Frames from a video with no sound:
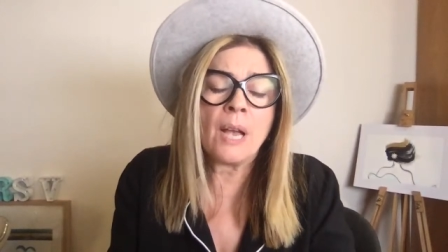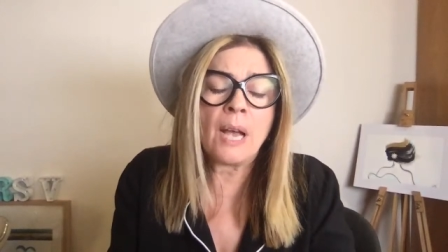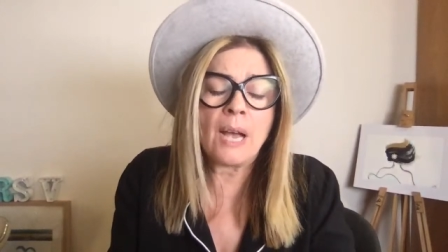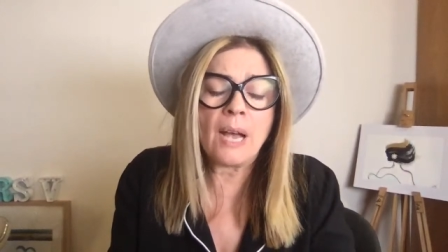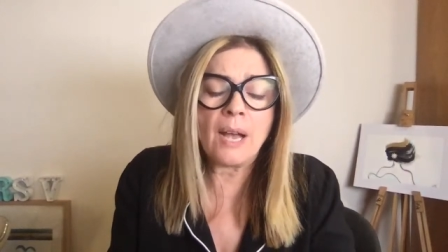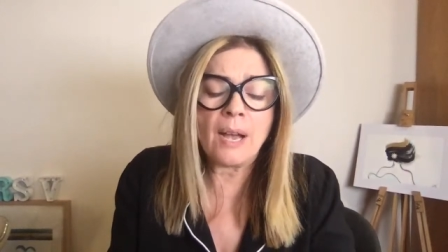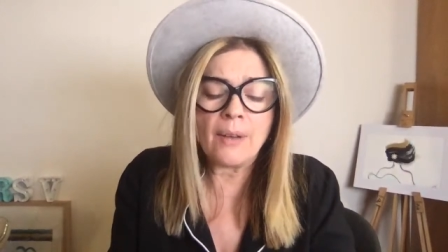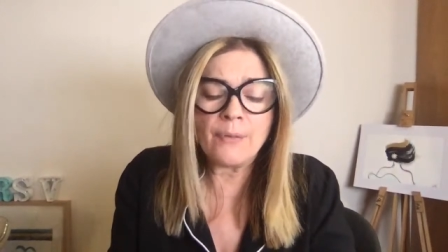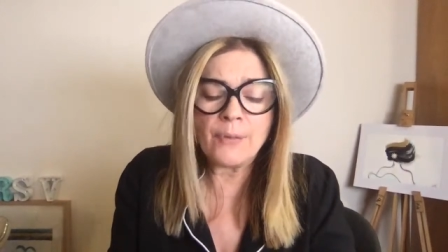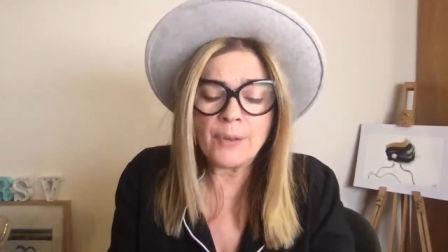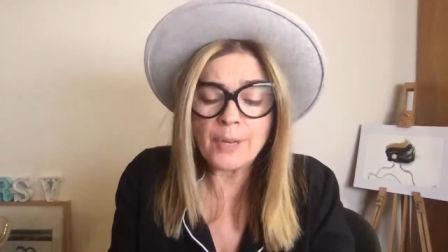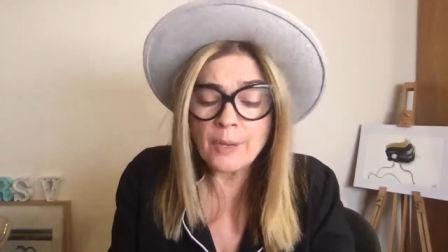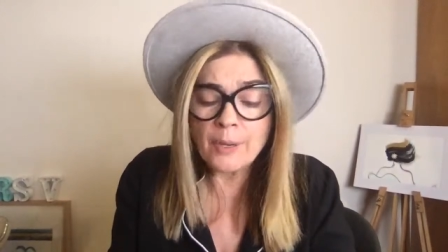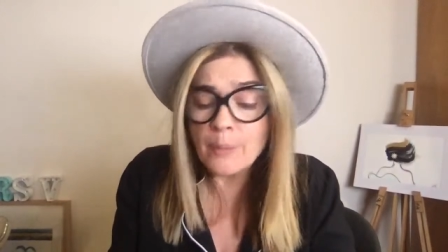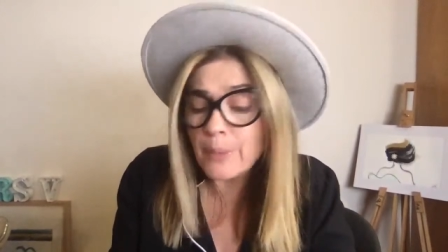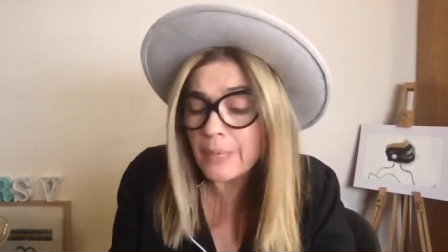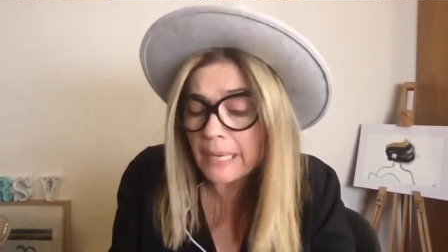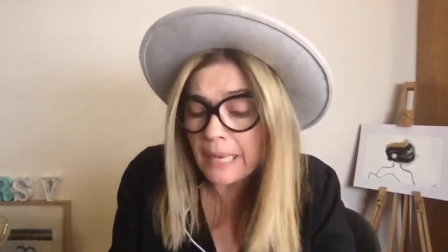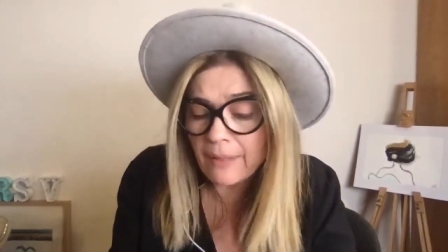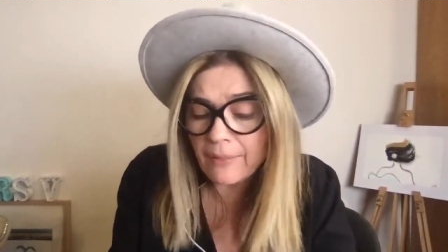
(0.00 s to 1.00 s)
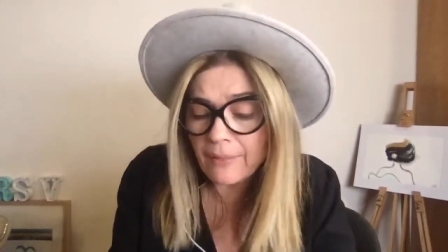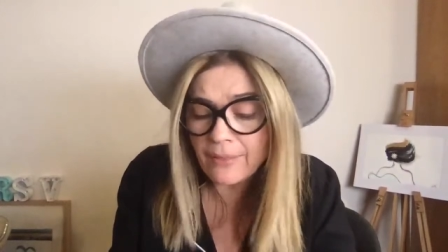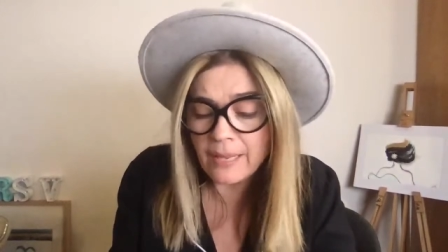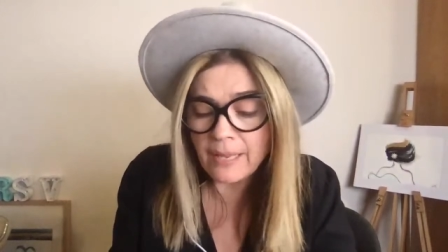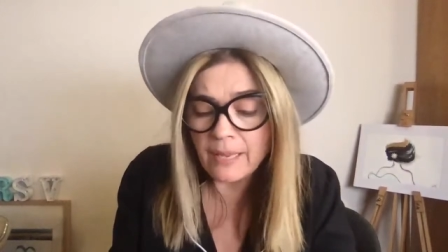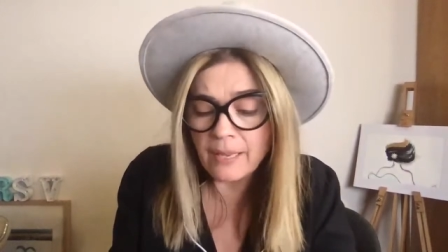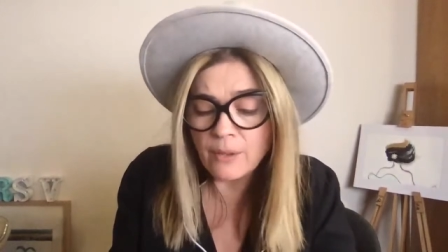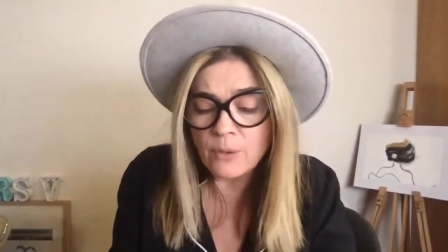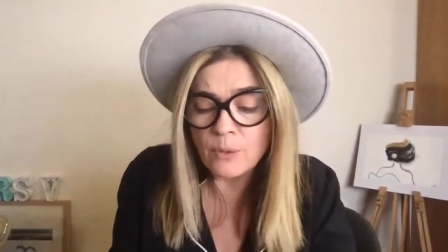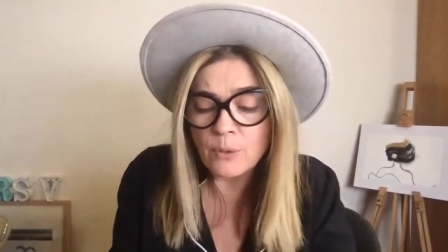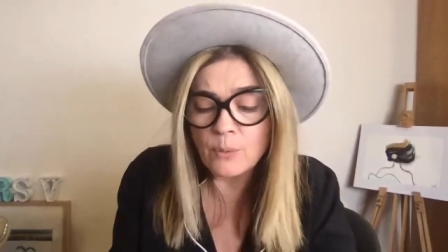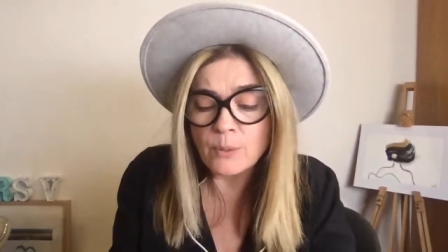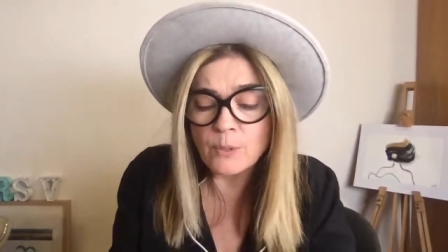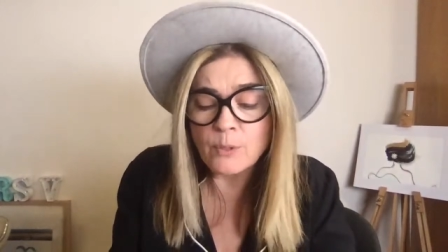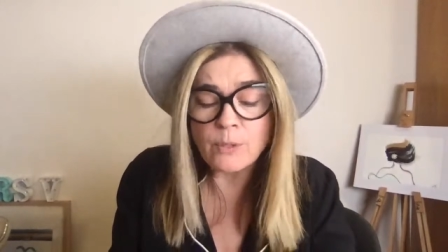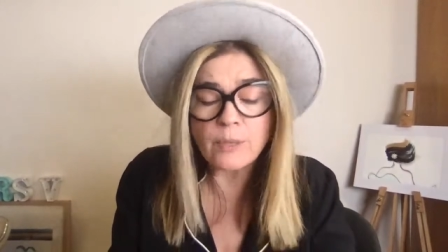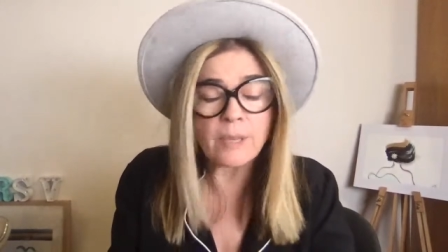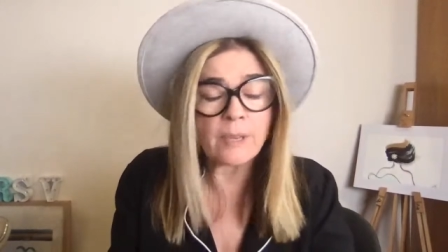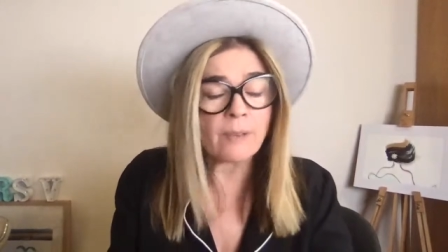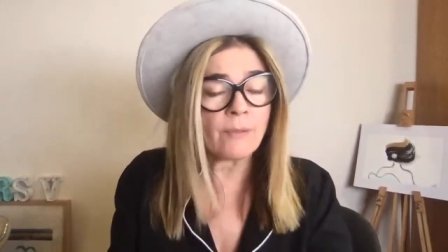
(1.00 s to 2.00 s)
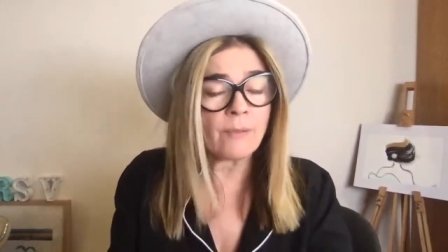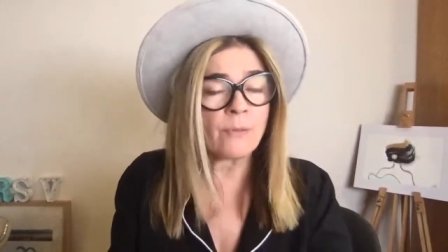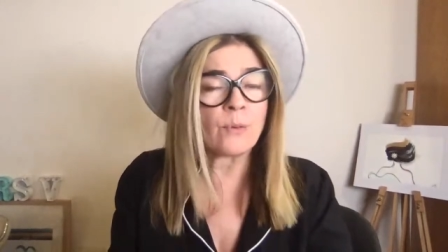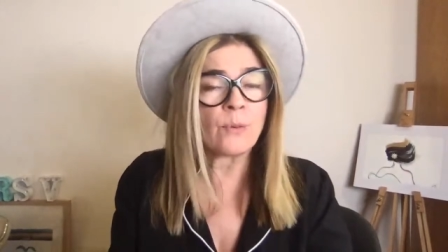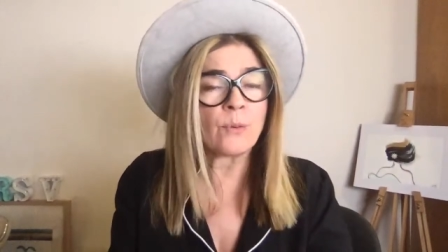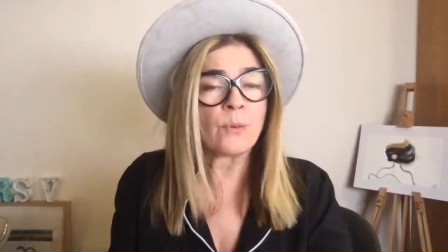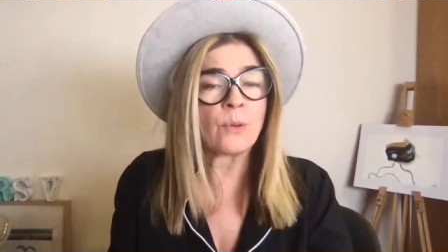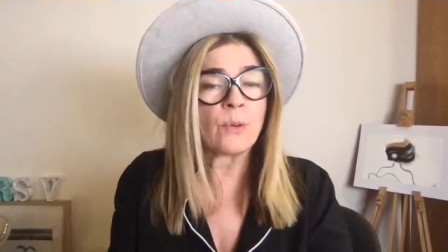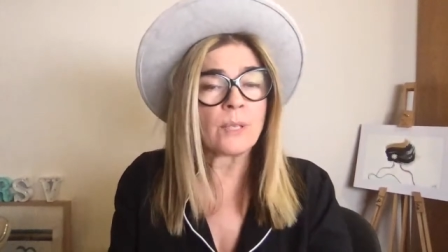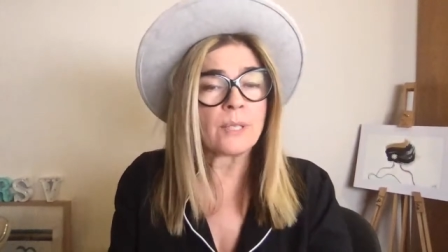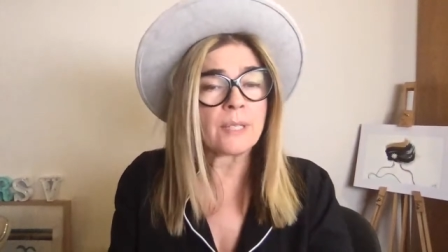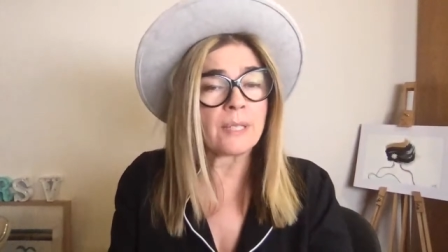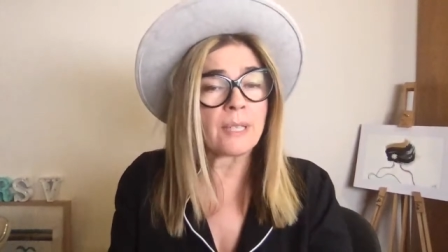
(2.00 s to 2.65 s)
for anyone out there who is looking for